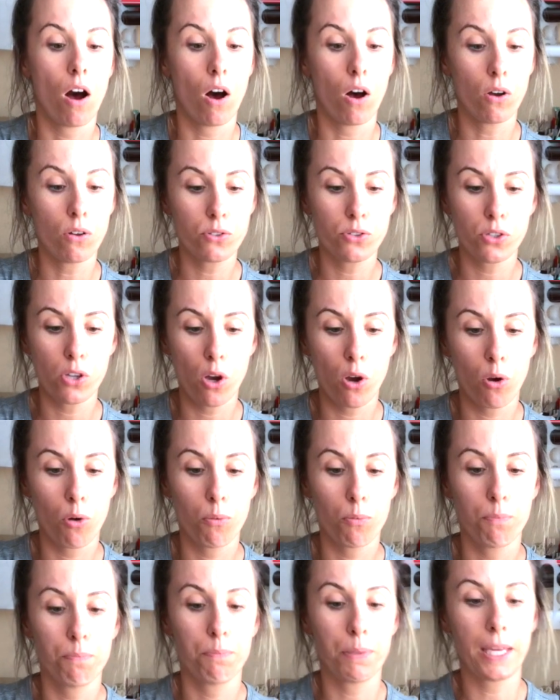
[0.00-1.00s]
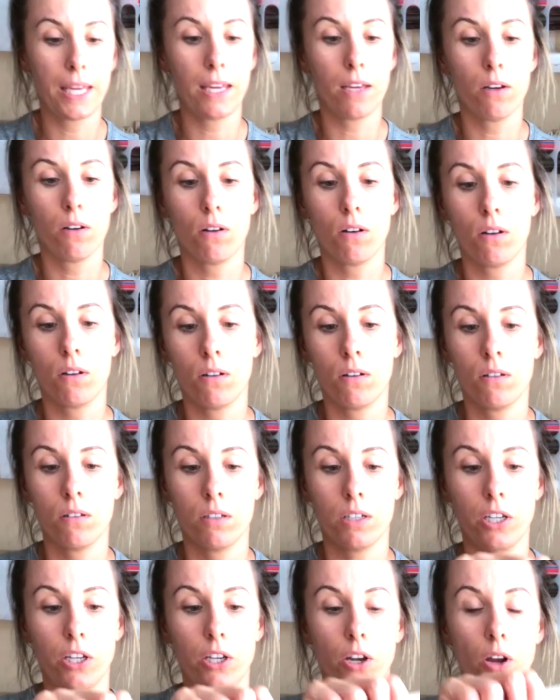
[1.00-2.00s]
also peel,
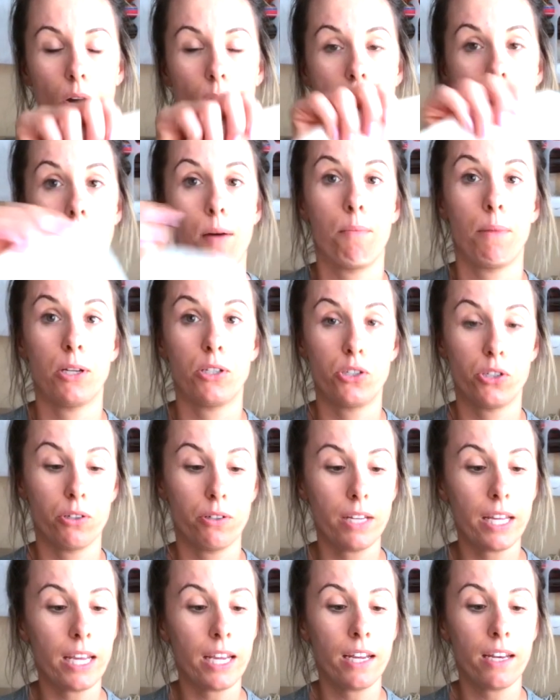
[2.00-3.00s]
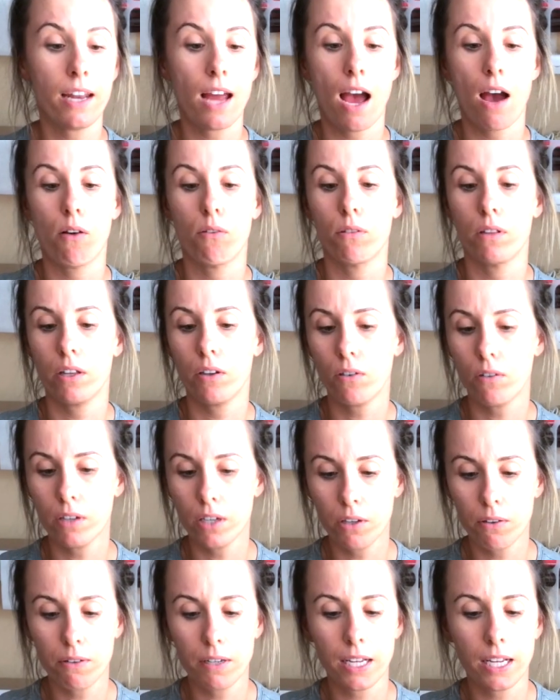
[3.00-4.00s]
how much you need, how little
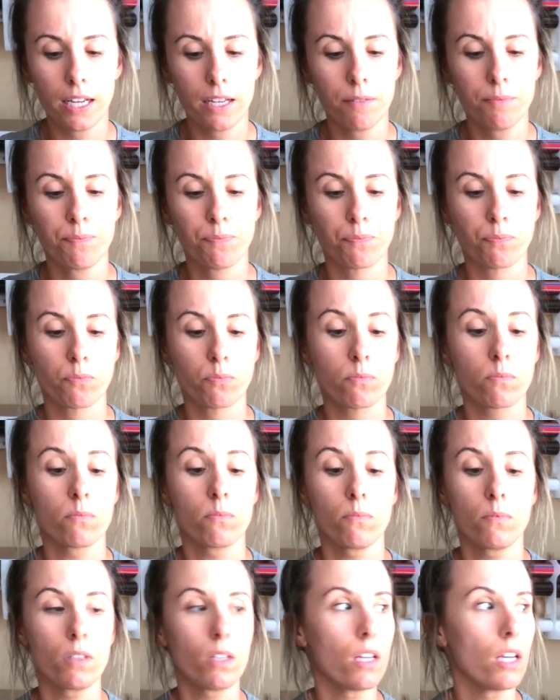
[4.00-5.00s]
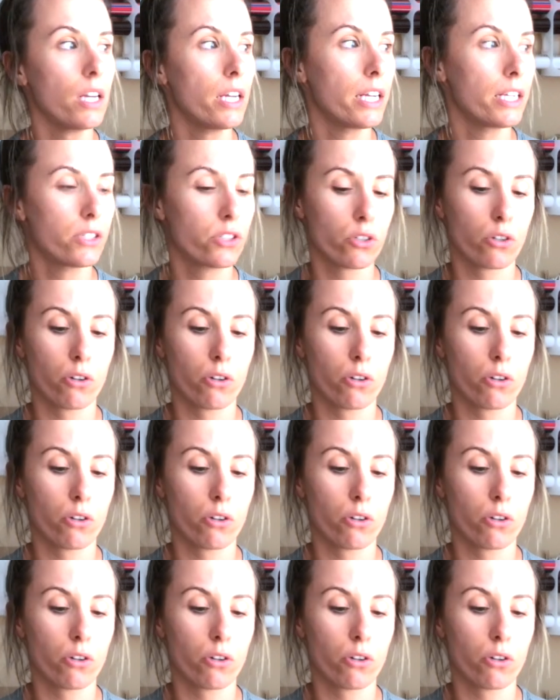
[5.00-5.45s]
you need. It's